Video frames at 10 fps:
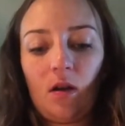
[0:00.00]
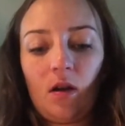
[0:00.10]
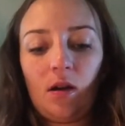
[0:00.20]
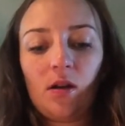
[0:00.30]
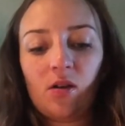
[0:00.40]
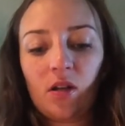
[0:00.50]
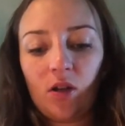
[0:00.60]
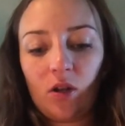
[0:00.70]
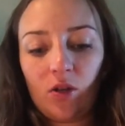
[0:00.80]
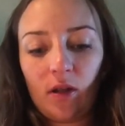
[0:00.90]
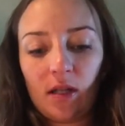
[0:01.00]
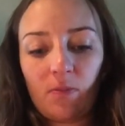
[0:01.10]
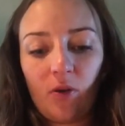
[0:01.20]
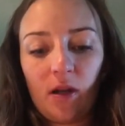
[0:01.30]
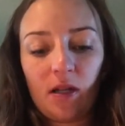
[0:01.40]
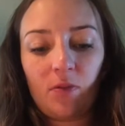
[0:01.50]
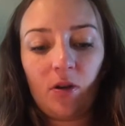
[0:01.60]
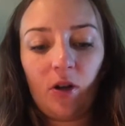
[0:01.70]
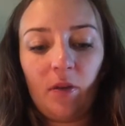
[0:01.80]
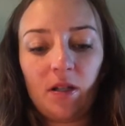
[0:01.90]
Another thing you can do at this point is put a
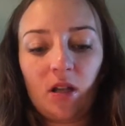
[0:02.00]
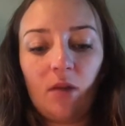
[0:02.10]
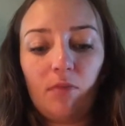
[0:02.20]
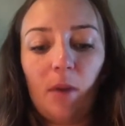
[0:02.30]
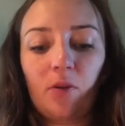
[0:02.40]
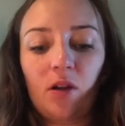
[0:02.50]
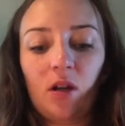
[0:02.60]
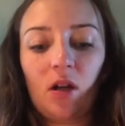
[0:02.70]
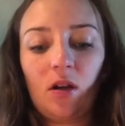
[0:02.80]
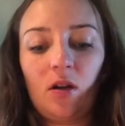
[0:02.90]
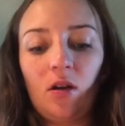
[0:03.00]
little bit of salt and pepper in there